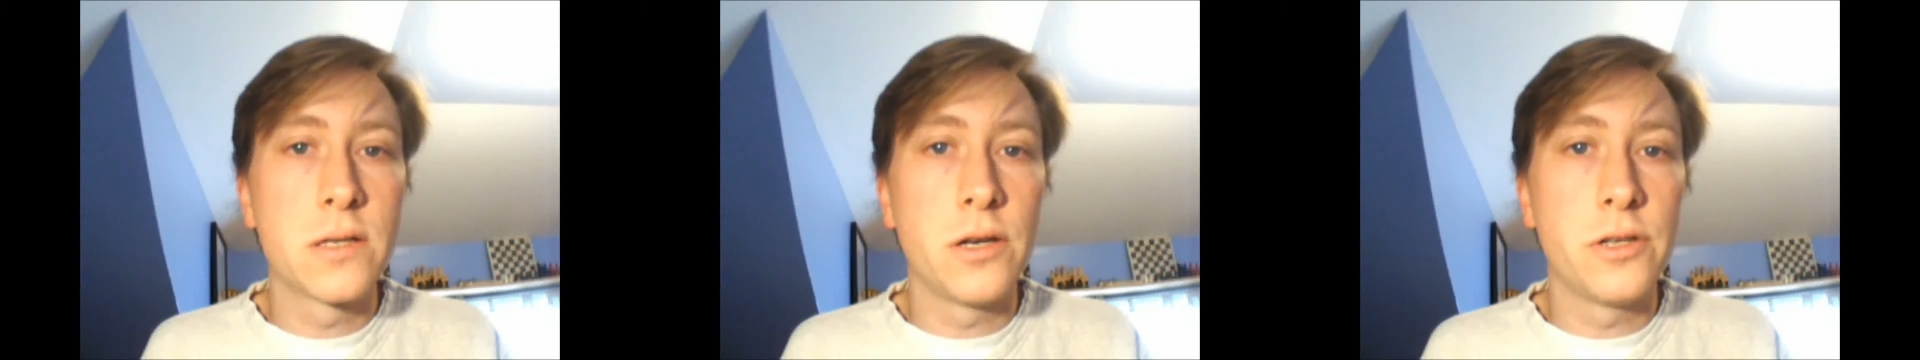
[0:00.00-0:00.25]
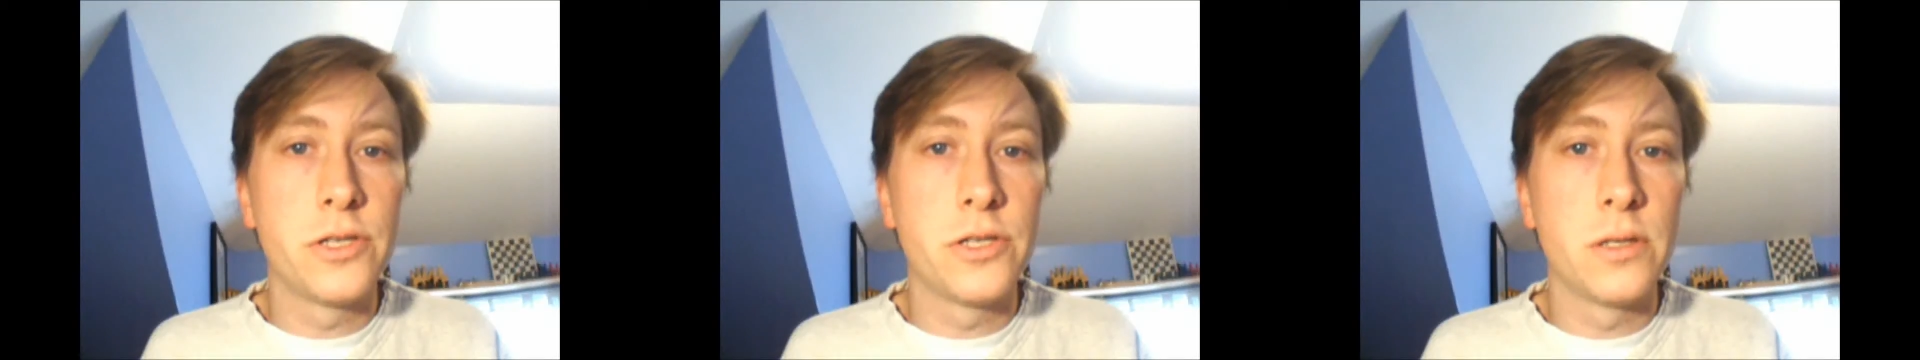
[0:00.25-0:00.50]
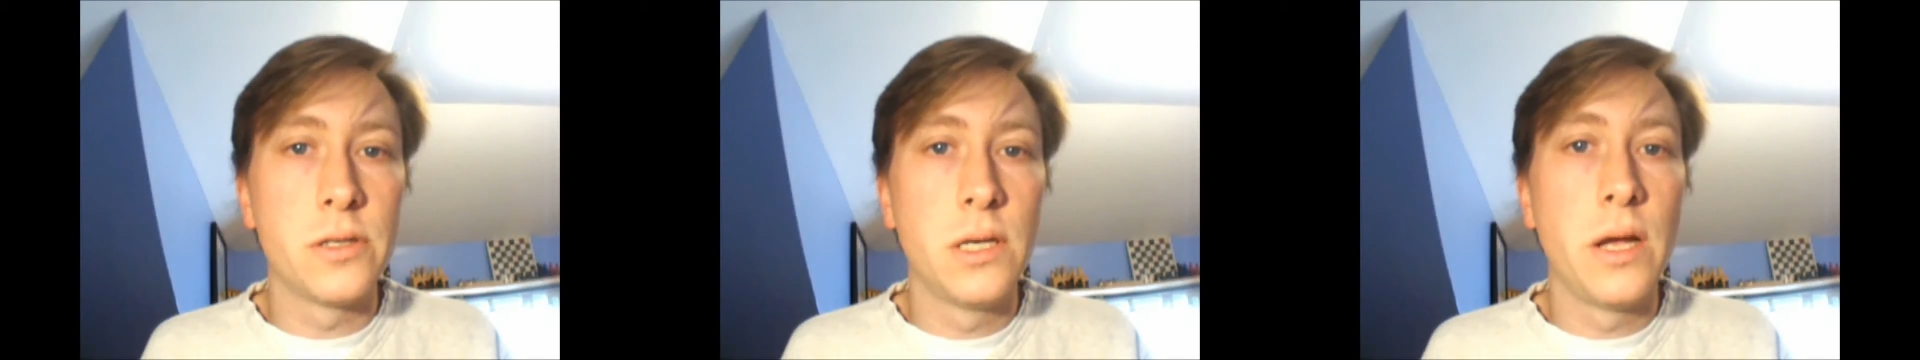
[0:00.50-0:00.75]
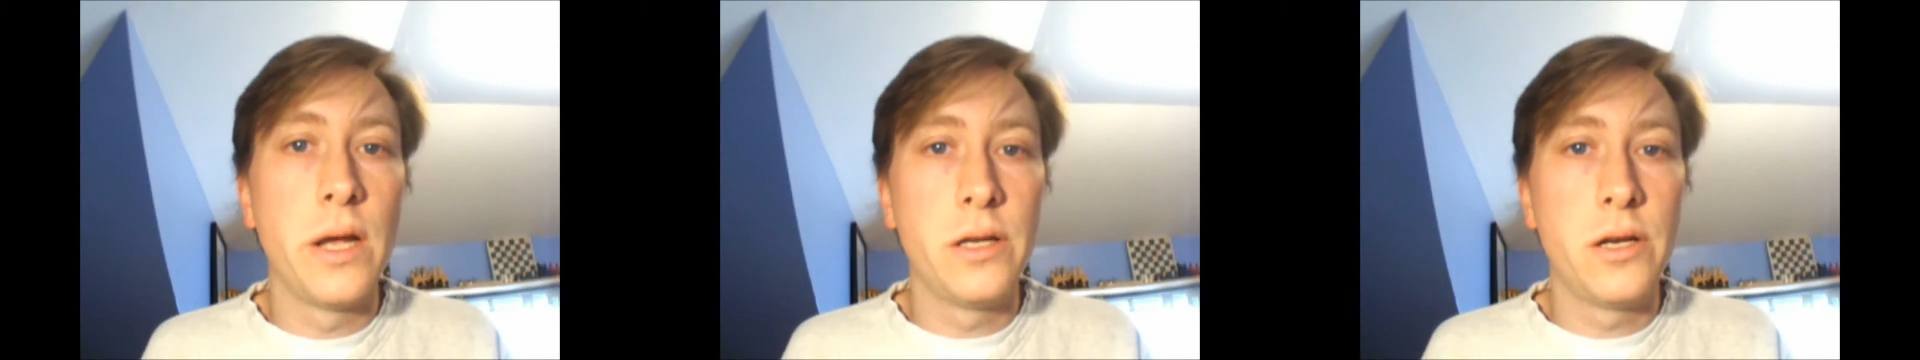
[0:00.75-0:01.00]
culture,
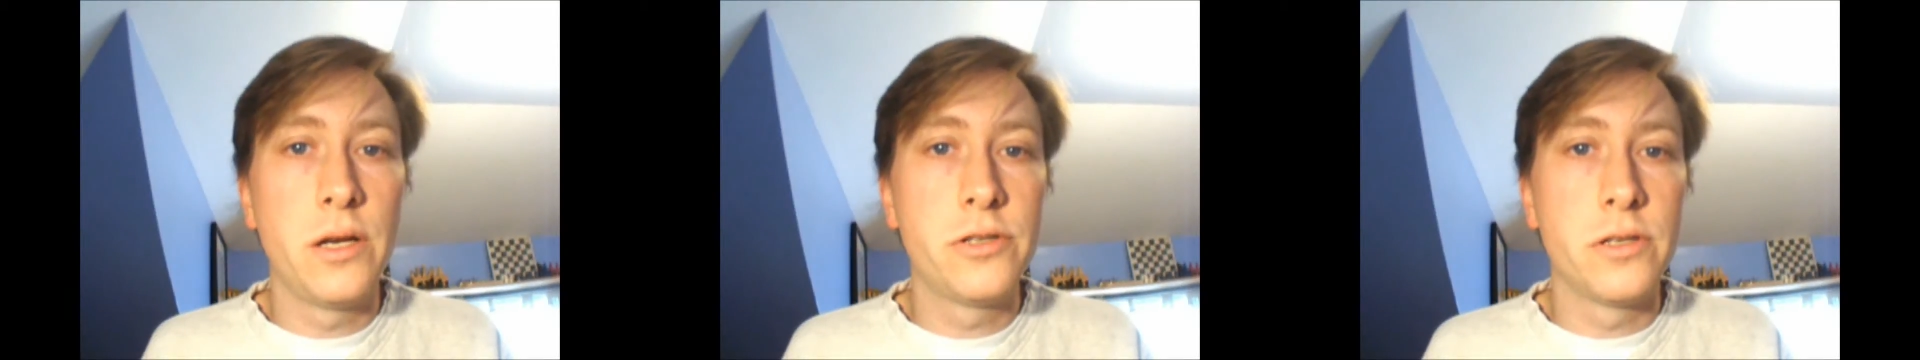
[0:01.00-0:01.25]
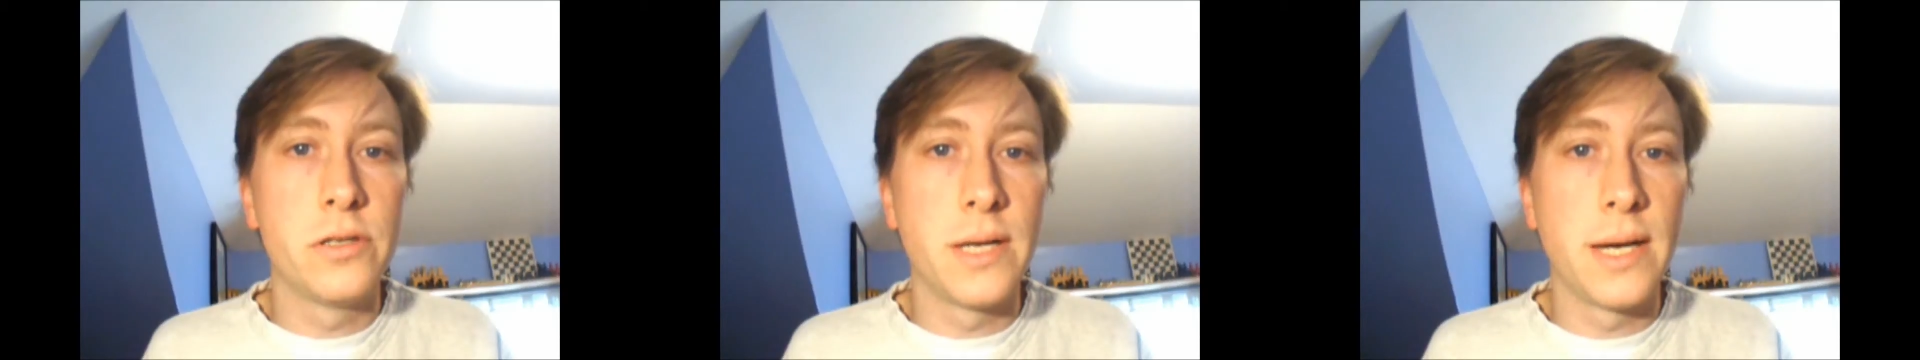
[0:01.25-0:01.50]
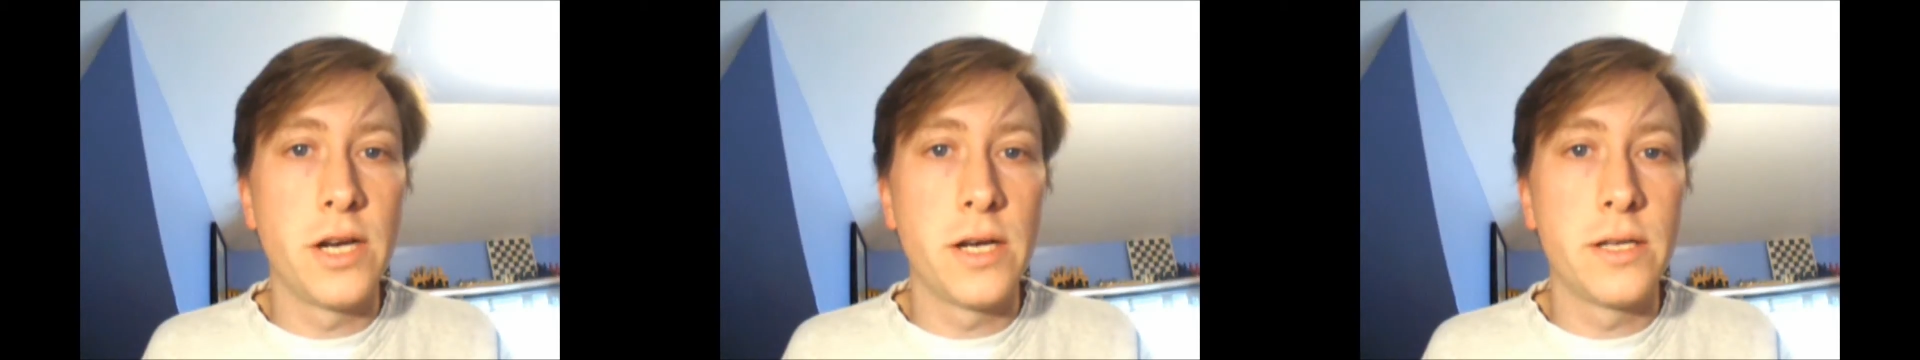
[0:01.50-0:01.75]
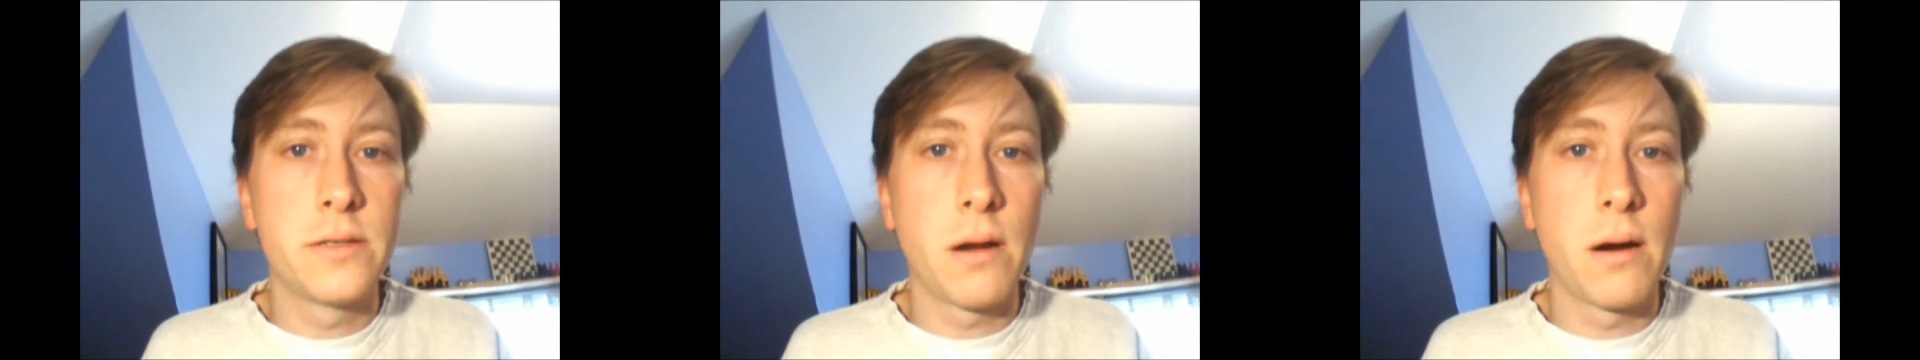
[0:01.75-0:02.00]
and culture
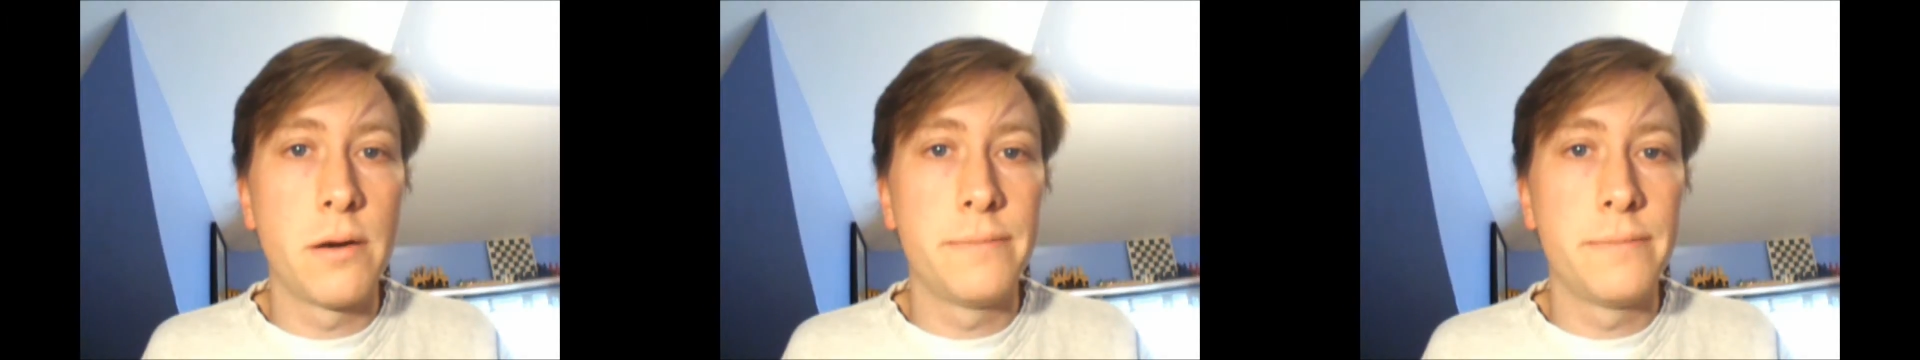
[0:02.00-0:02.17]
digests art.